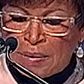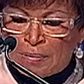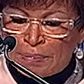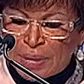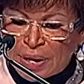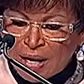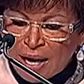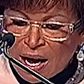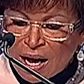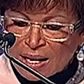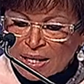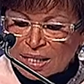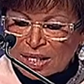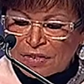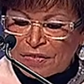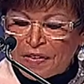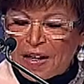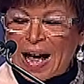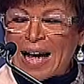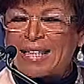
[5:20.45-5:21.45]
Because the
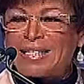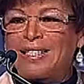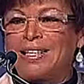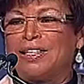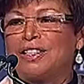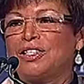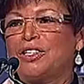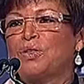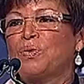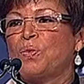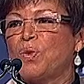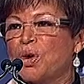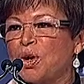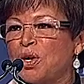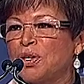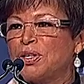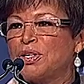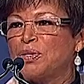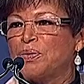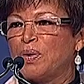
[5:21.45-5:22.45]
fact is, the
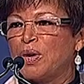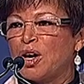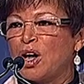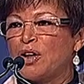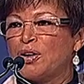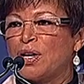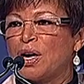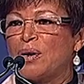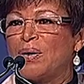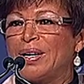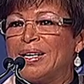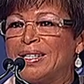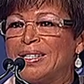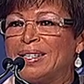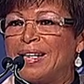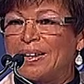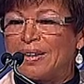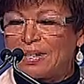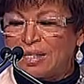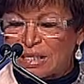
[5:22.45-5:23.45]
world, as we all know, is
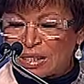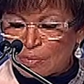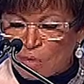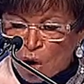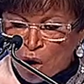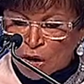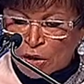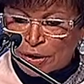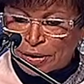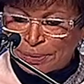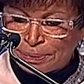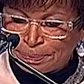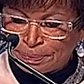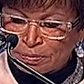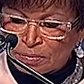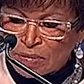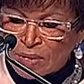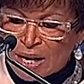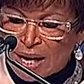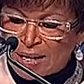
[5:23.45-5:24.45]
getting smaller,
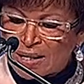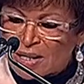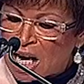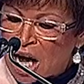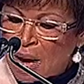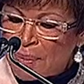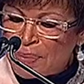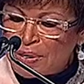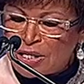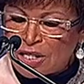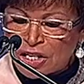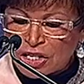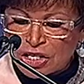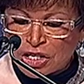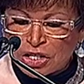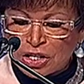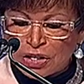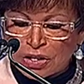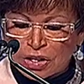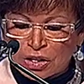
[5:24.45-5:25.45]
and
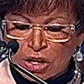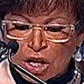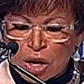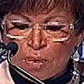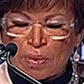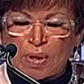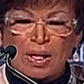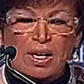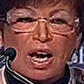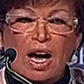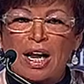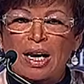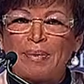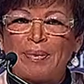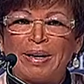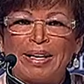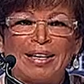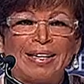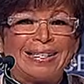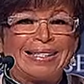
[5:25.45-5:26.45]
competition in the global
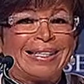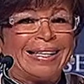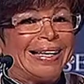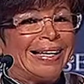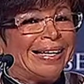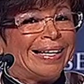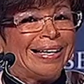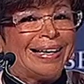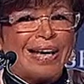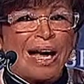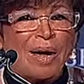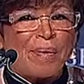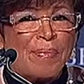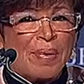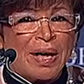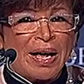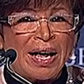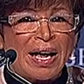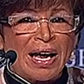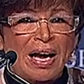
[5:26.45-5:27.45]
economy is heating up,
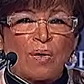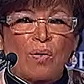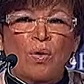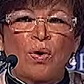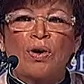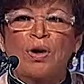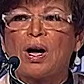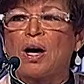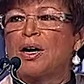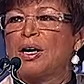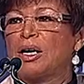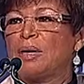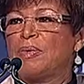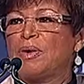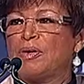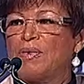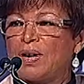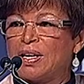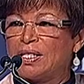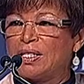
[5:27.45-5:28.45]
and we're not going to
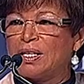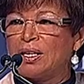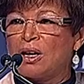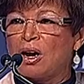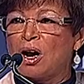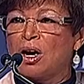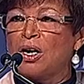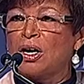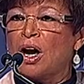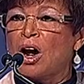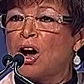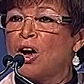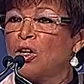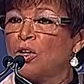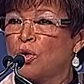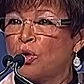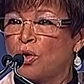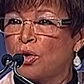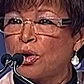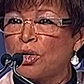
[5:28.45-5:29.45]
be resting on our
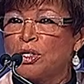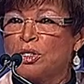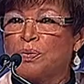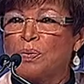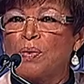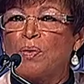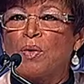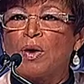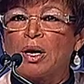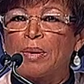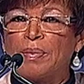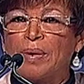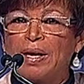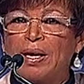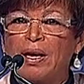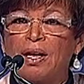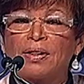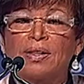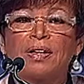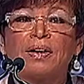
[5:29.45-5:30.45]
laurels. We want to be
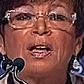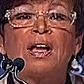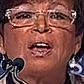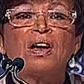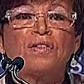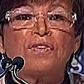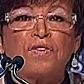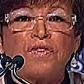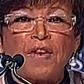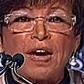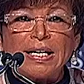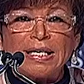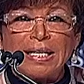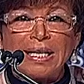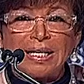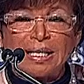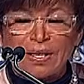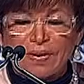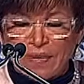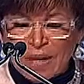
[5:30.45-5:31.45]
on the front
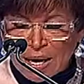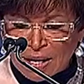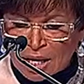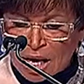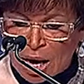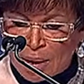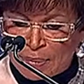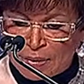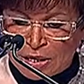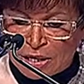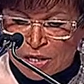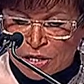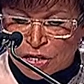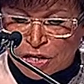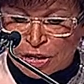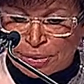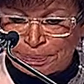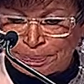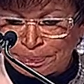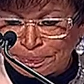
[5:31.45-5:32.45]
end of that
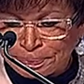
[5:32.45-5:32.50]
competition.